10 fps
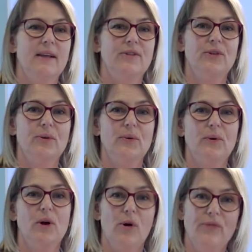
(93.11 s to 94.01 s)

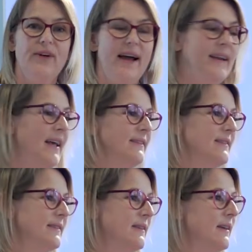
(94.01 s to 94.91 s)
to
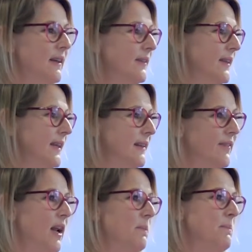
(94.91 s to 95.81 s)
co-finance the
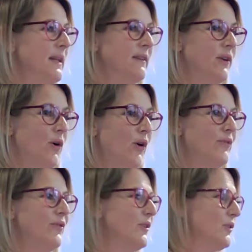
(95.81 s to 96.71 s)
development
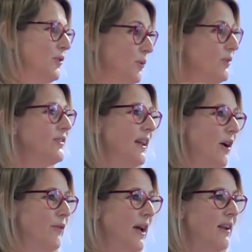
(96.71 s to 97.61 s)
of tools that
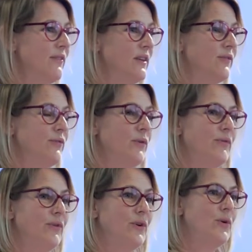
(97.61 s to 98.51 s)
are relevant
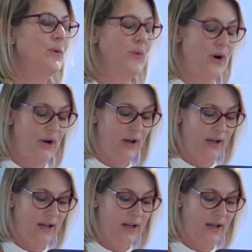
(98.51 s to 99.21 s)
for your work.